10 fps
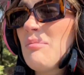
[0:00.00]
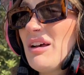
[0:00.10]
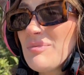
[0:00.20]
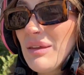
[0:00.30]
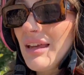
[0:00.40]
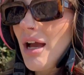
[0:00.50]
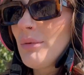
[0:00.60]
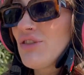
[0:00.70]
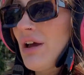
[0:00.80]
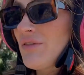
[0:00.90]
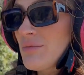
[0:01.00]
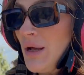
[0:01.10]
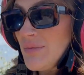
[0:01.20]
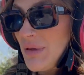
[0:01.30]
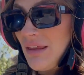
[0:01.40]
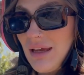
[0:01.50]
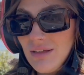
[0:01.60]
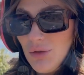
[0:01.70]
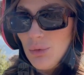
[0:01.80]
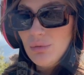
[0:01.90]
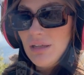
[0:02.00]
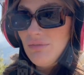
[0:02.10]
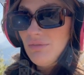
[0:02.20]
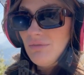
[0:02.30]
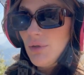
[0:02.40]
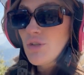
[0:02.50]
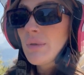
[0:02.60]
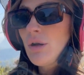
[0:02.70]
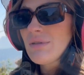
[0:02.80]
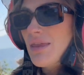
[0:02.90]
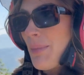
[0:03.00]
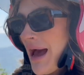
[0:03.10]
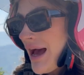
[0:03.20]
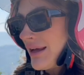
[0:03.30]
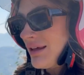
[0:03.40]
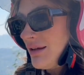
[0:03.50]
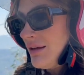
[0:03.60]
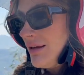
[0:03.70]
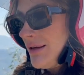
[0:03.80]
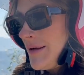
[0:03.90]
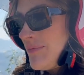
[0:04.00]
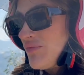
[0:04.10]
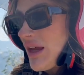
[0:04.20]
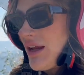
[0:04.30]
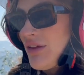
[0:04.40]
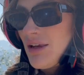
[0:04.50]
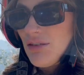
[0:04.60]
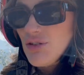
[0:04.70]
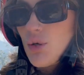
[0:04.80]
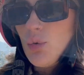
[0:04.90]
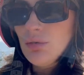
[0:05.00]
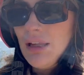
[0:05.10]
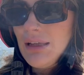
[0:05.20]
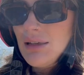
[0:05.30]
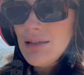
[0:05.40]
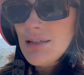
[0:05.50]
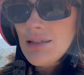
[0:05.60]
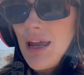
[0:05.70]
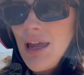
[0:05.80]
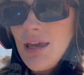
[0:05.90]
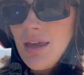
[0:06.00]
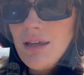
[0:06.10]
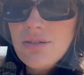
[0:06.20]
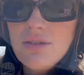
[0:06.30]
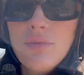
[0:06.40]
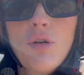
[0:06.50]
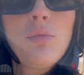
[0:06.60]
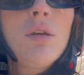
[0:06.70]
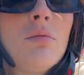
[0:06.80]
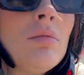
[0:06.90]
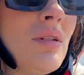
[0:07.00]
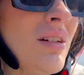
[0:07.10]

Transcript: must be like, our drivers must be like told if, because we're always at the back and I think they're told like stay in case there's a problem.